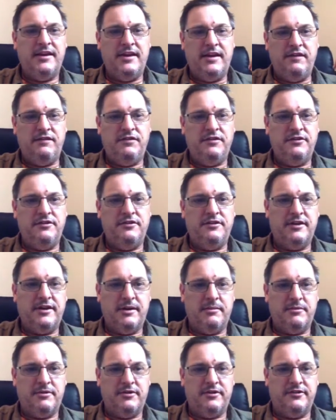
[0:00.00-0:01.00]
if you do
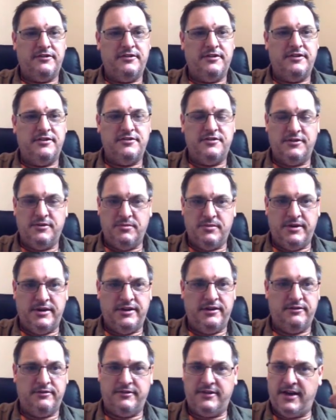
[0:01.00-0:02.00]
come across an issue where
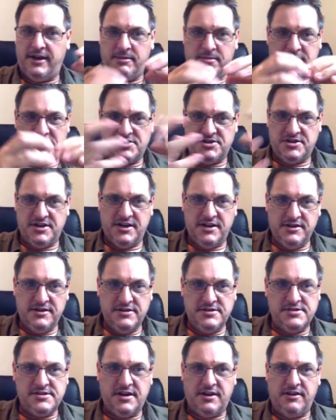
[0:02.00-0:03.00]
your database
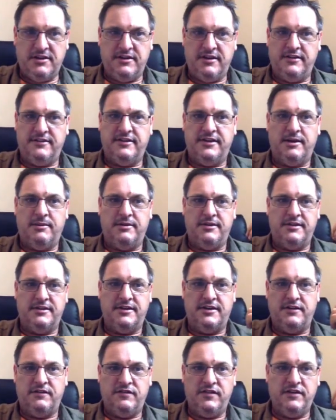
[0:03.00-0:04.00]
changes and you need to go into the
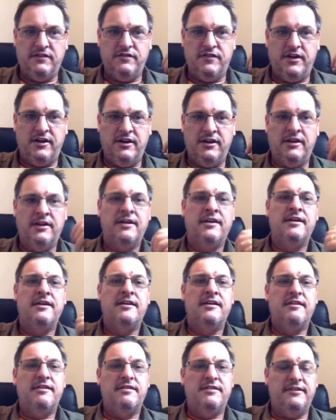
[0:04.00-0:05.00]
config file,
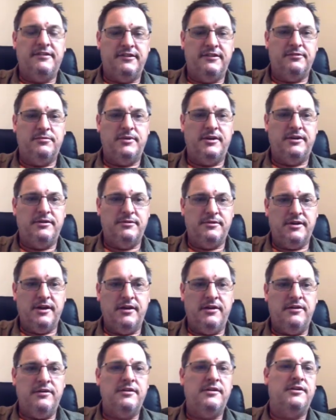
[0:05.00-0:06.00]
this is where you'll
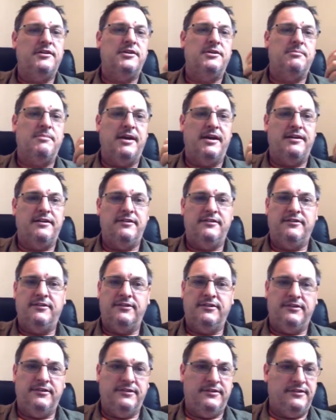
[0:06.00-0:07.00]
go, and you may need
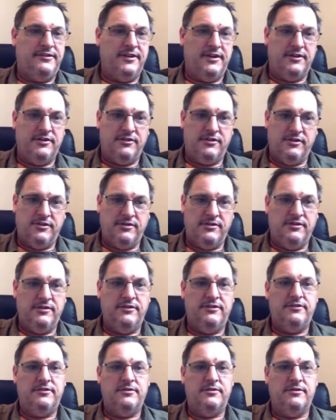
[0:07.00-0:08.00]
to set a new
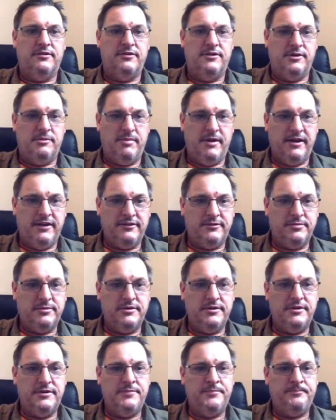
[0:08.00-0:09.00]
user or a new
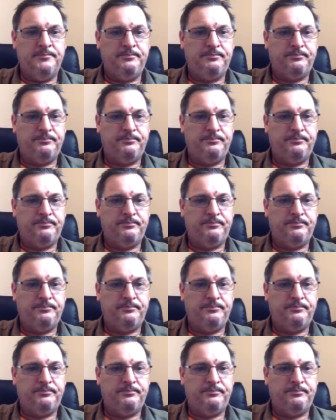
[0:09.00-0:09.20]
password